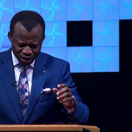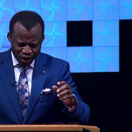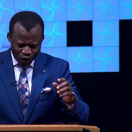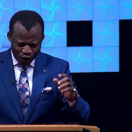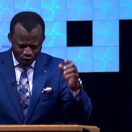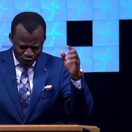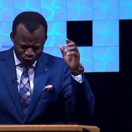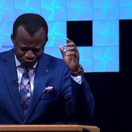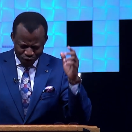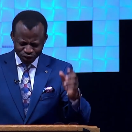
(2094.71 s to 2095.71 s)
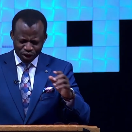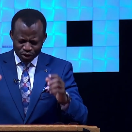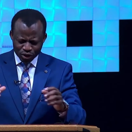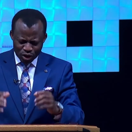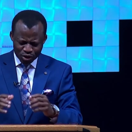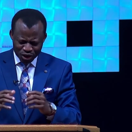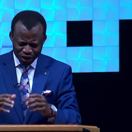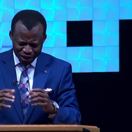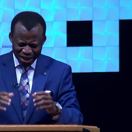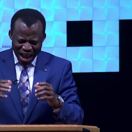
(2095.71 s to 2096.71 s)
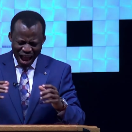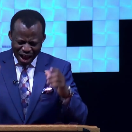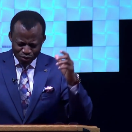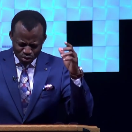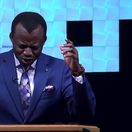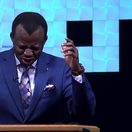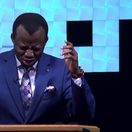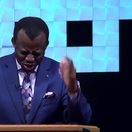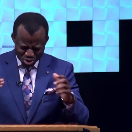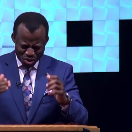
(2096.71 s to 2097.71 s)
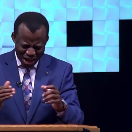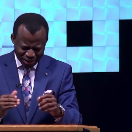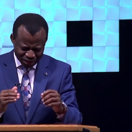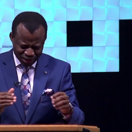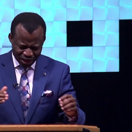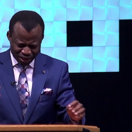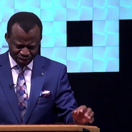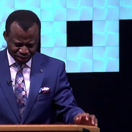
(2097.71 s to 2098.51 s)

Oh, for your glory. I would do anything.